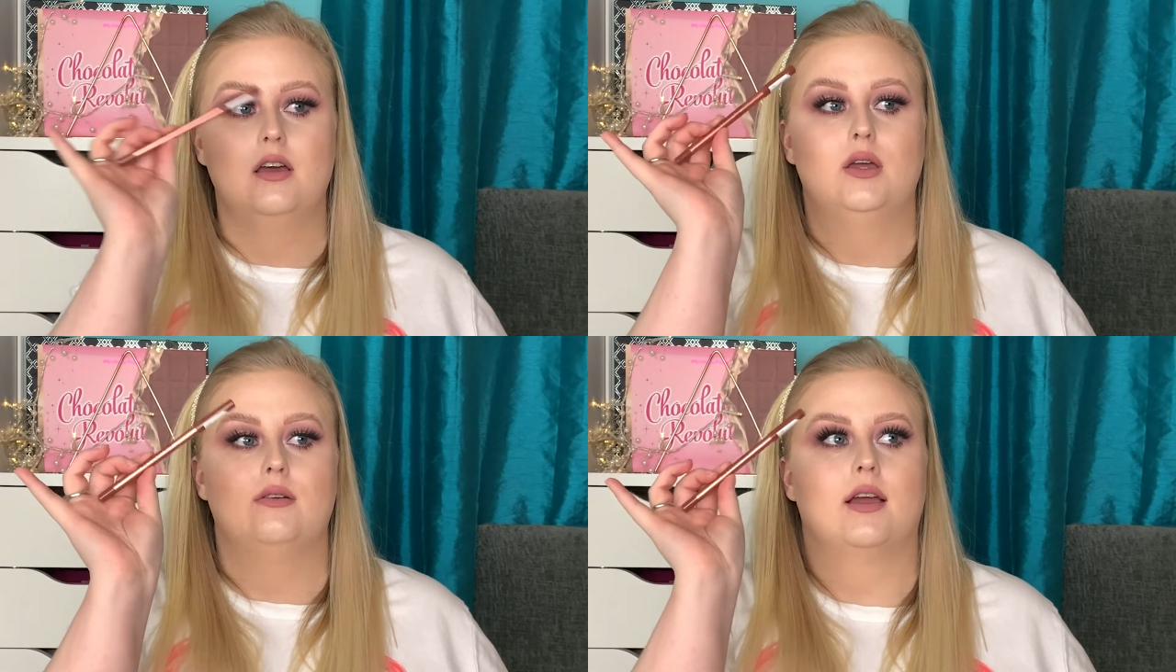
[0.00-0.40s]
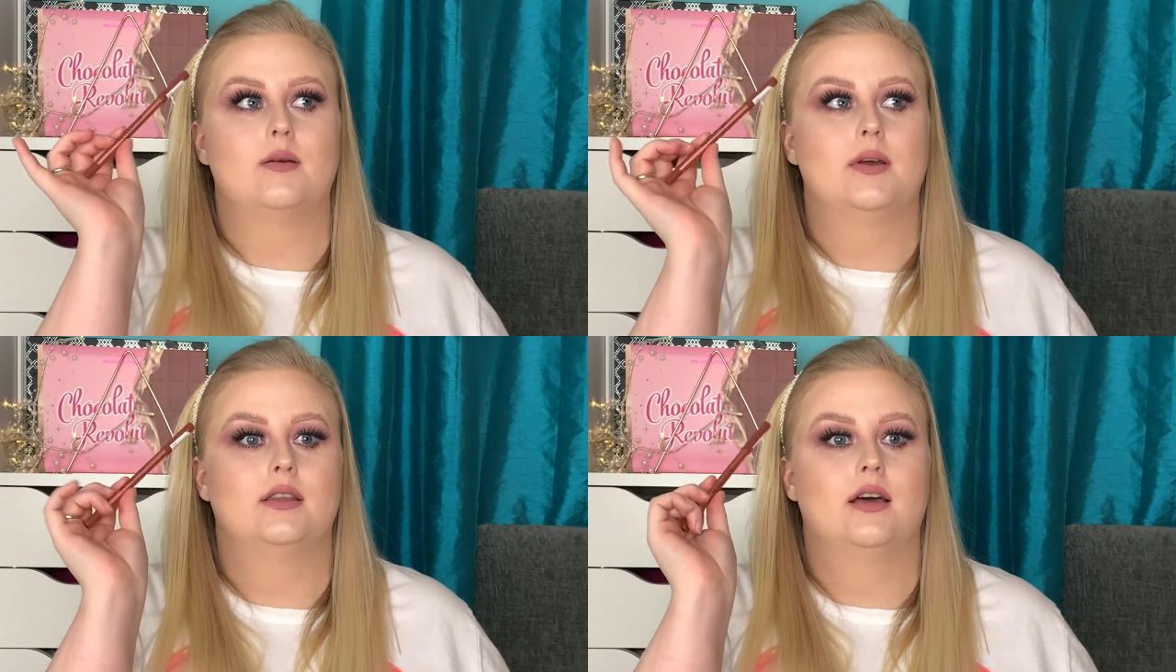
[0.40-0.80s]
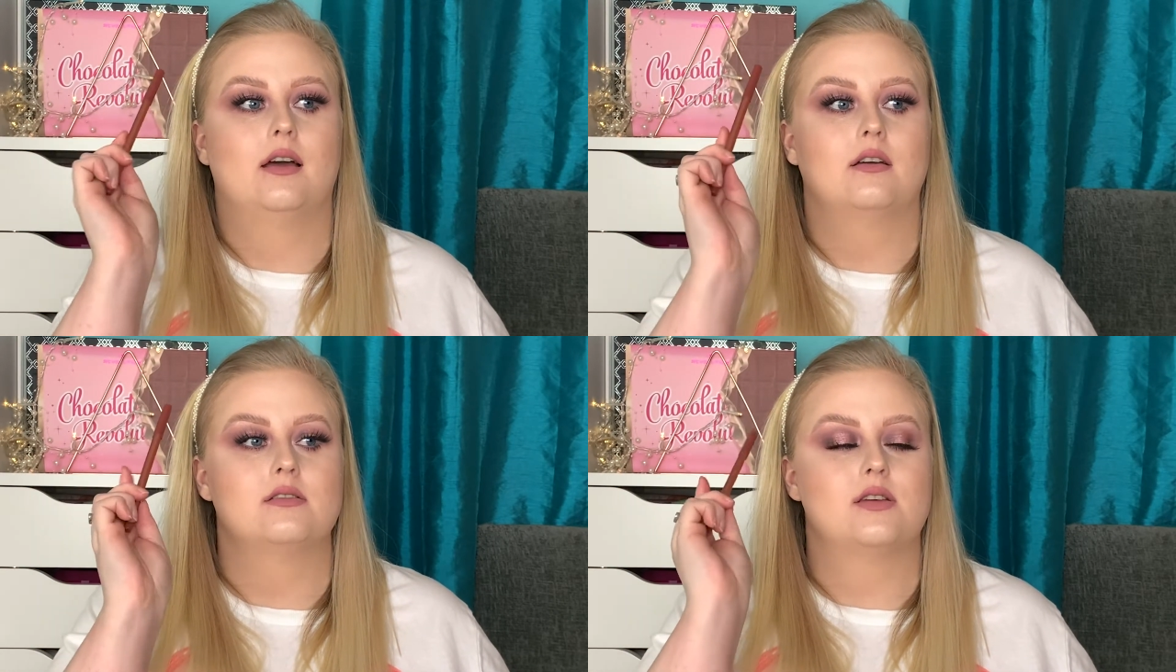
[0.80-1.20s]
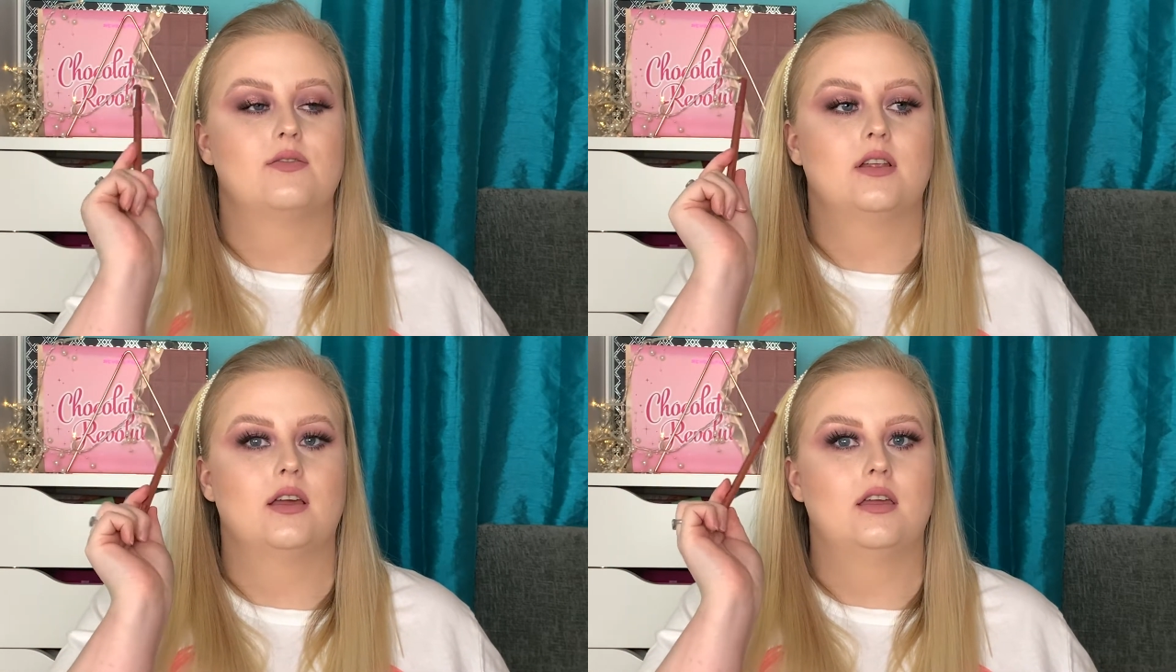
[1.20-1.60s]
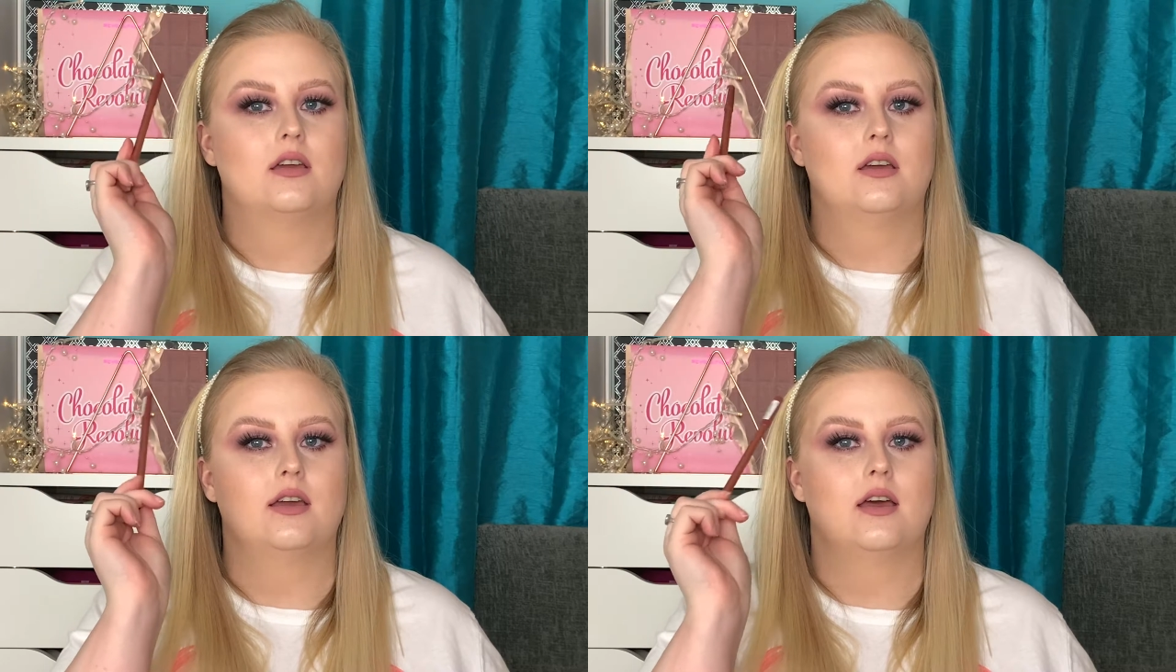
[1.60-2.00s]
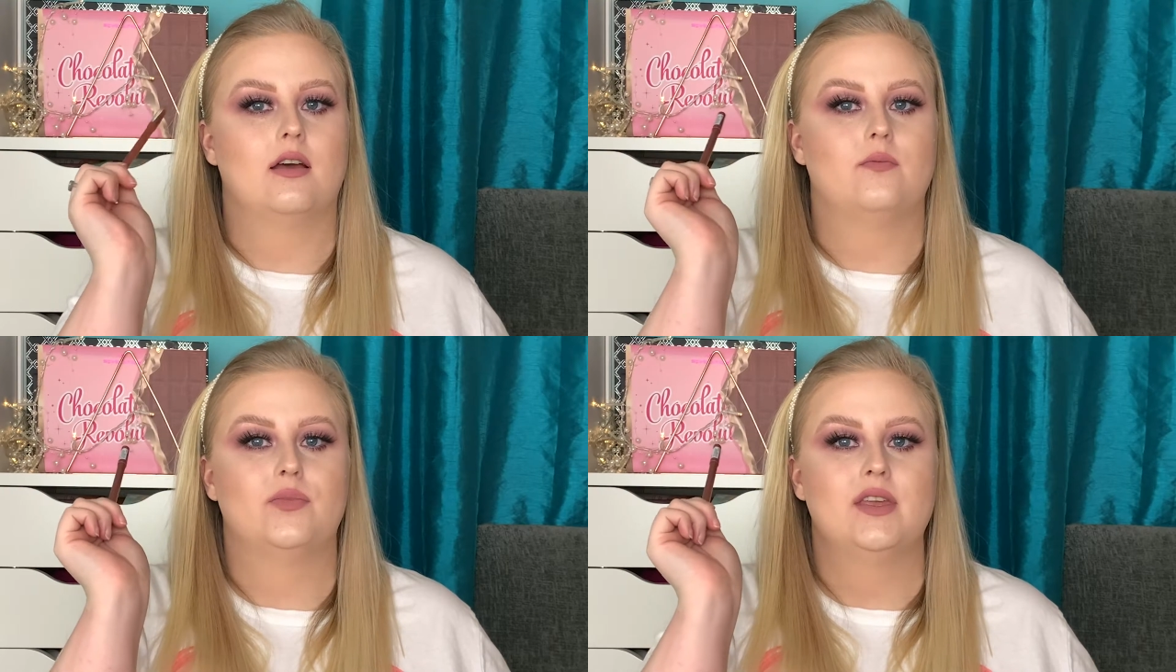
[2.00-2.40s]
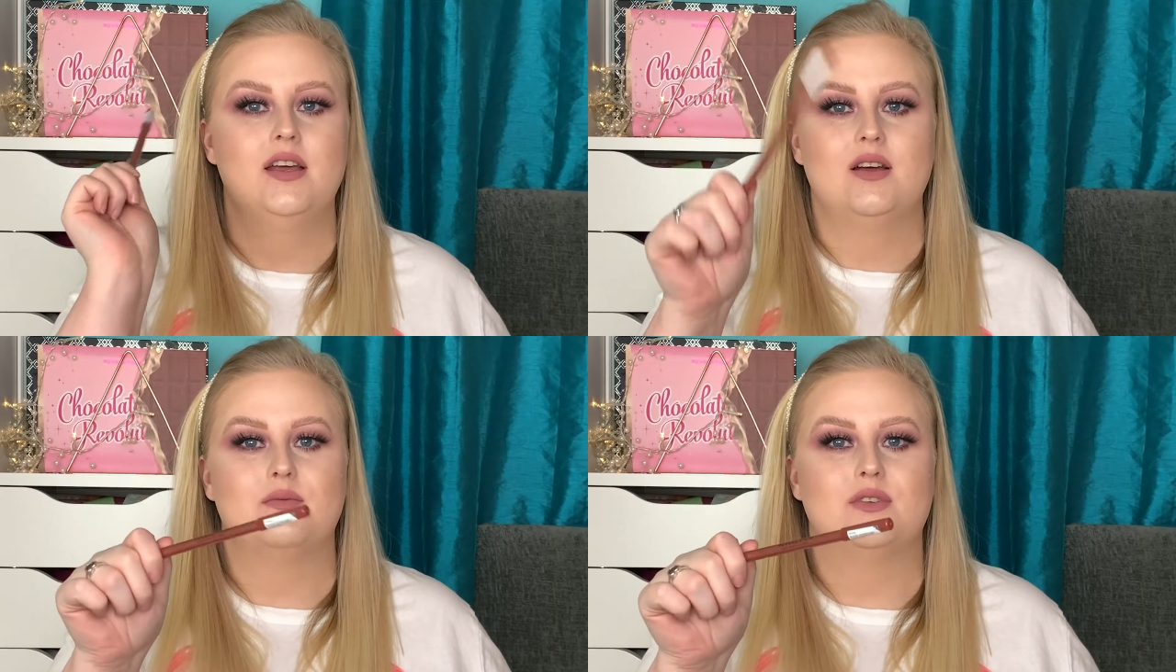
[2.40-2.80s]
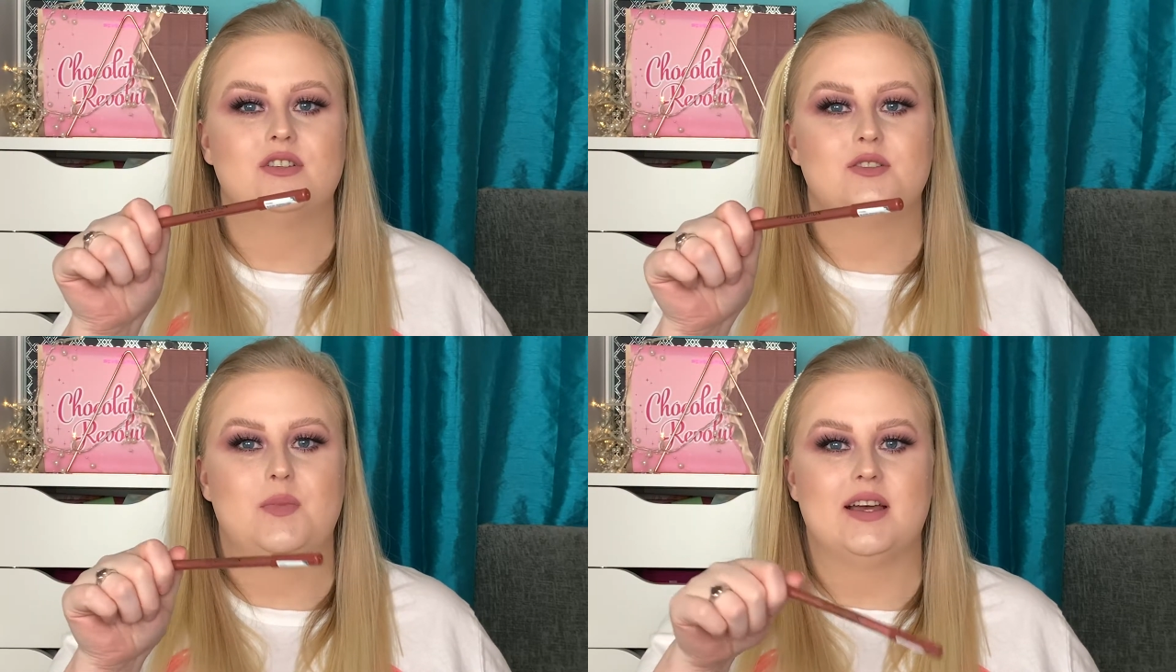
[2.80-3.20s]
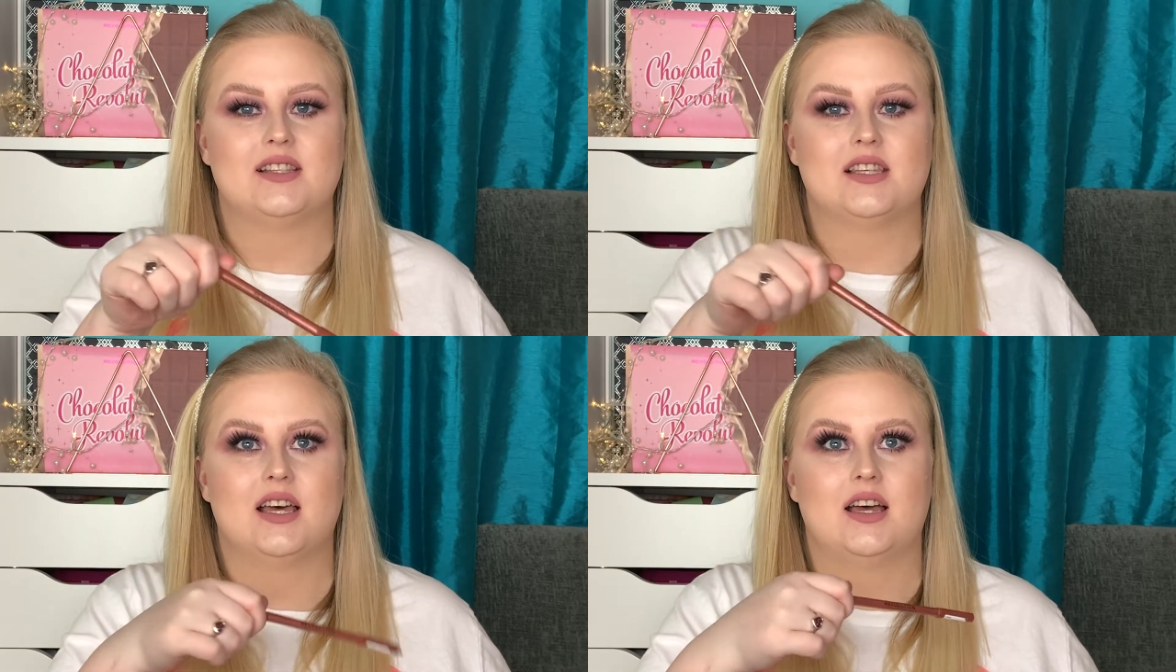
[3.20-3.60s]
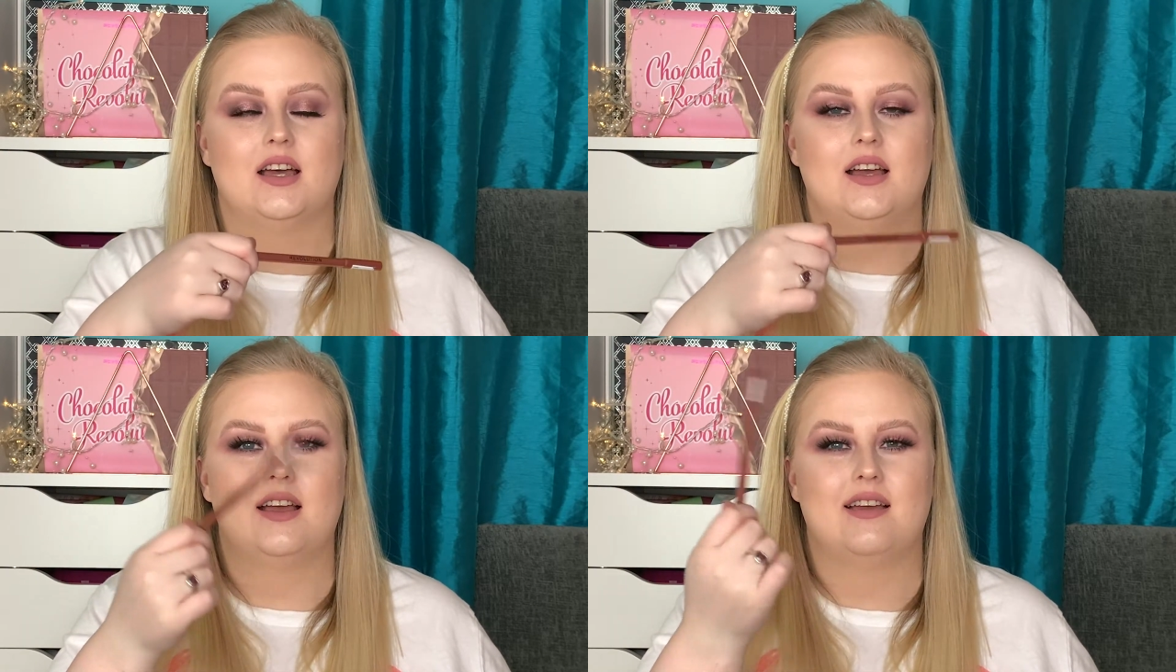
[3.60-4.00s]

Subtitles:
recommend that because I feel like you can get much better